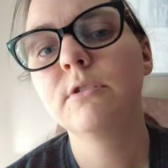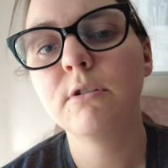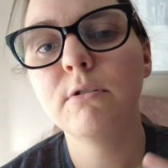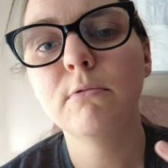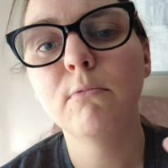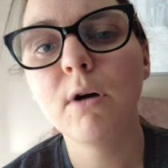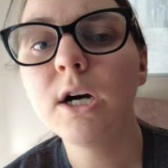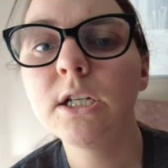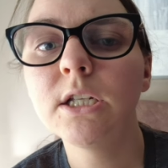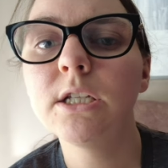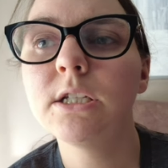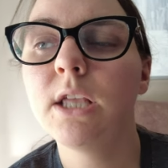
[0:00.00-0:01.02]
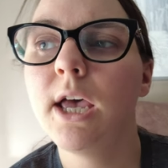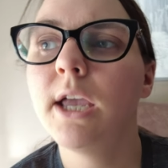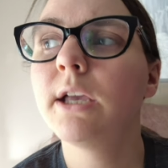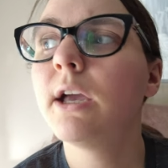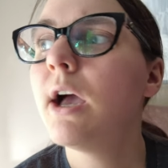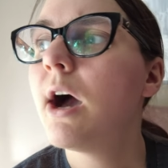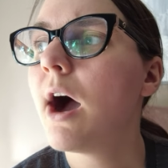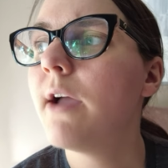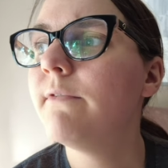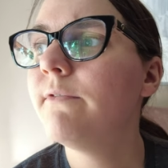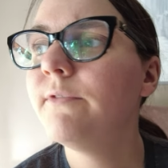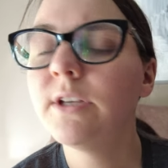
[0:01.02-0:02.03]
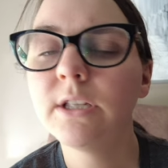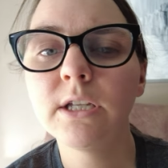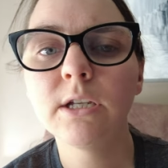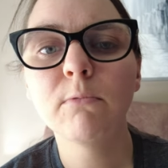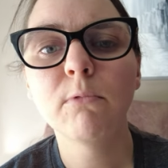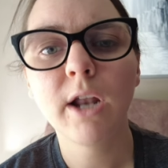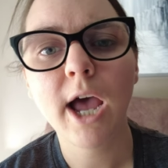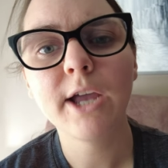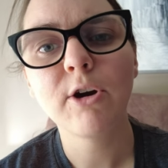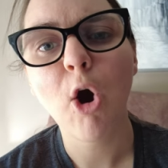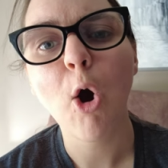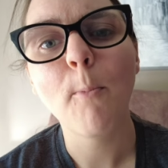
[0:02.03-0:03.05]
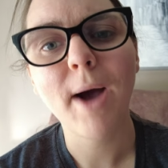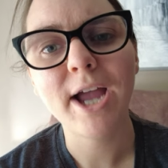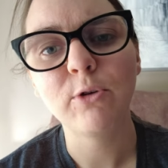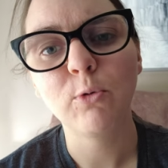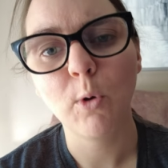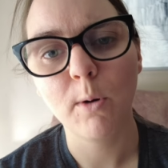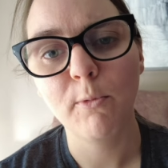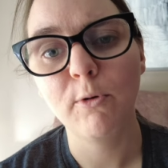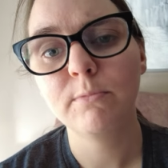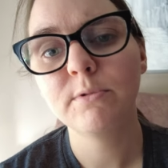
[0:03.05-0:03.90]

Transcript: So one is like, I'm feeling what I call my normal.